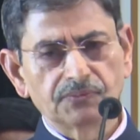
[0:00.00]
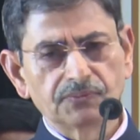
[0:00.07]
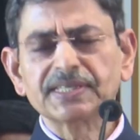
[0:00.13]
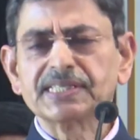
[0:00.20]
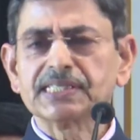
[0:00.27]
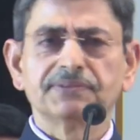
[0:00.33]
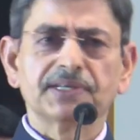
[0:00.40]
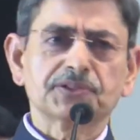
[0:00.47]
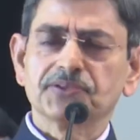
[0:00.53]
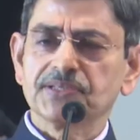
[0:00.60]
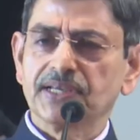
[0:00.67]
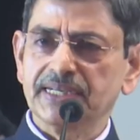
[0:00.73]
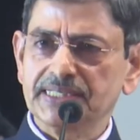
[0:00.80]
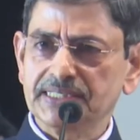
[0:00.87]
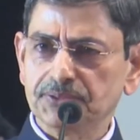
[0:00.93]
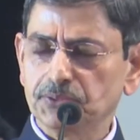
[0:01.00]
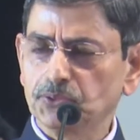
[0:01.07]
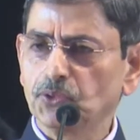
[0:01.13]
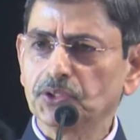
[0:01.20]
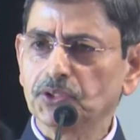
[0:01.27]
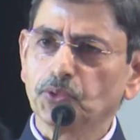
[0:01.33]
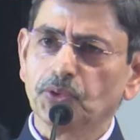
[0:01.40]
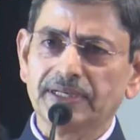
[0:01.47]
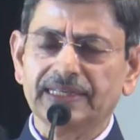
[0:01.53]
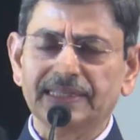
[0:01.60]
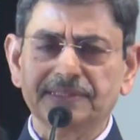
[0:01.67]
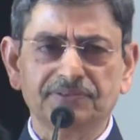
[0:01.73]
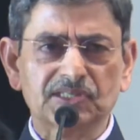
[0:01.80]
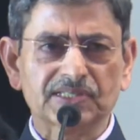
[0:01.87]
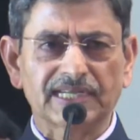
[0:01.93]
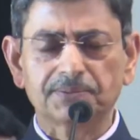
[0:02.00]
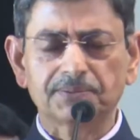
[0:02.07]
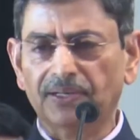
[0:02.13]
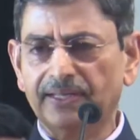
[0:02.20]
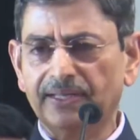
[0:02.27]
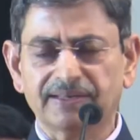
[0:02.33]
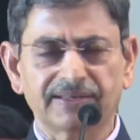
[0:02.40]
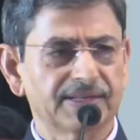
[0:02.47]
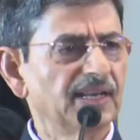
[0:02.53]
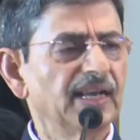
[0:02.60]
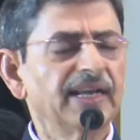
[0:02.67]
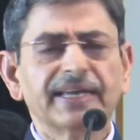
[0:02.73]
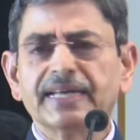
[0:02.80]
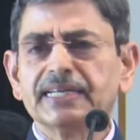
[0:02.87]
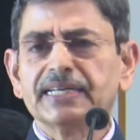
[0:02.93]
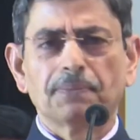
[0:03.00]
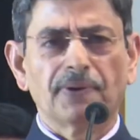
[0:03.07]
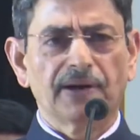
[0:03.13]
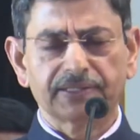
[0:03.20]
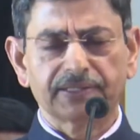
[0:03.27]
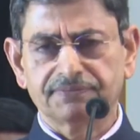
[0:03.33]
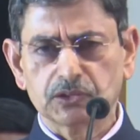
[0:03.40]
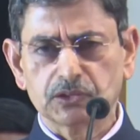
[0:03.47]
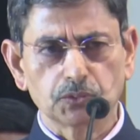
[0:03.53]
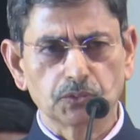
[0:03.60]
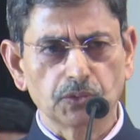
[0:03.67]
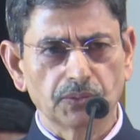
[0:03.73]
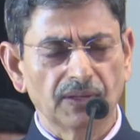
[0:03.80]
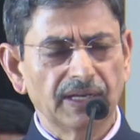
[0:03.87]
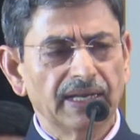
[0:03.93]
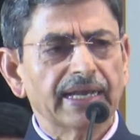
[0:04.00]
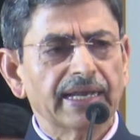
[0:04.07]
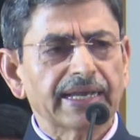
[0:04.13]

Whichever society you go in any other tribal area, any part of it you go,